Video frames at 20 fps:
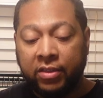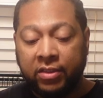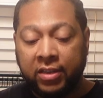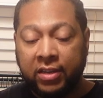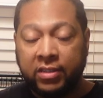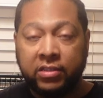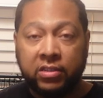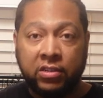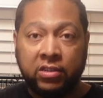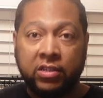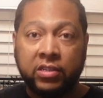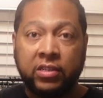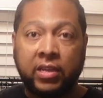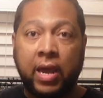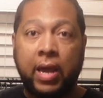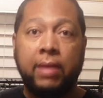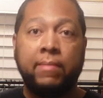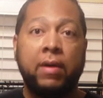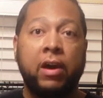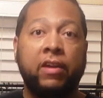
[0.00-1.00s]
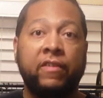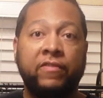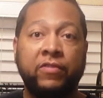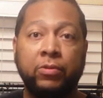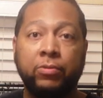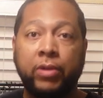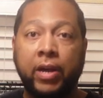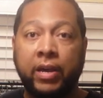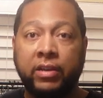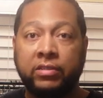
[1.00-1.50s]
This just came out a
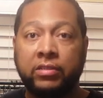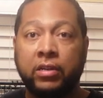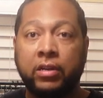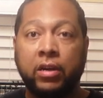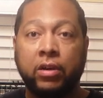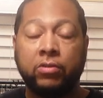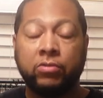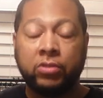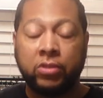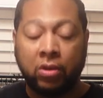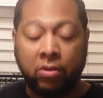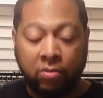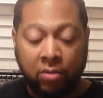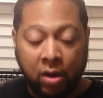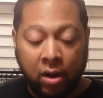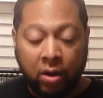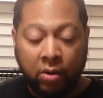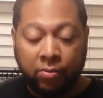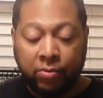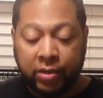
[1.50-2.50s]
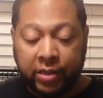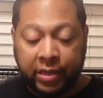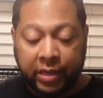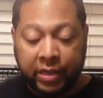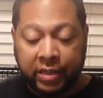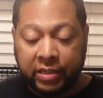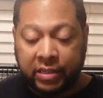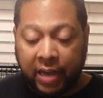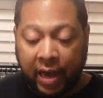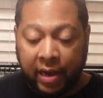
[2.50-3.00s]
few days ago, so really
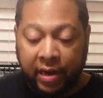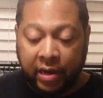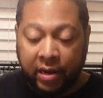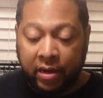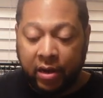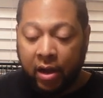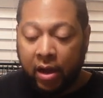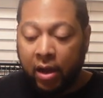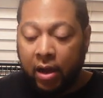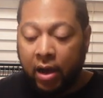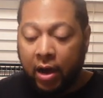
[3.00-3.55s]
excited.